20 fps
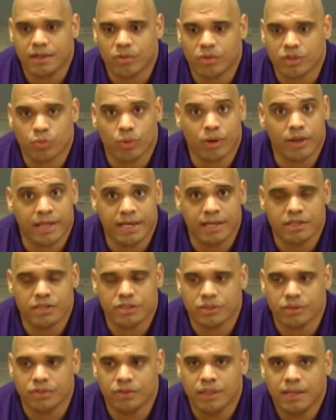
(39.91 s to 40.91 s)
which we're getting
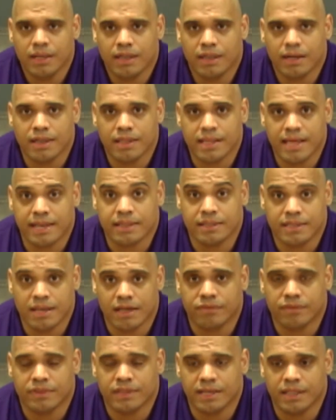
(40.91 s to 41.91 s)
to, they can
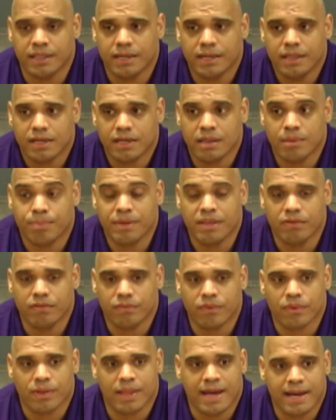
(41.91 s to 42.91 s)
definitely compete
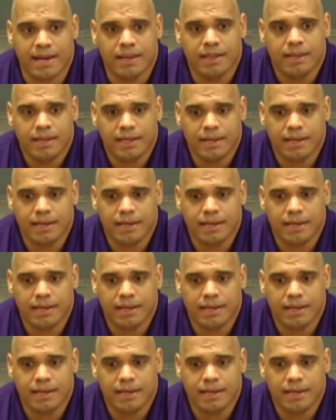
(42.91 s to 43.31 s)
for that.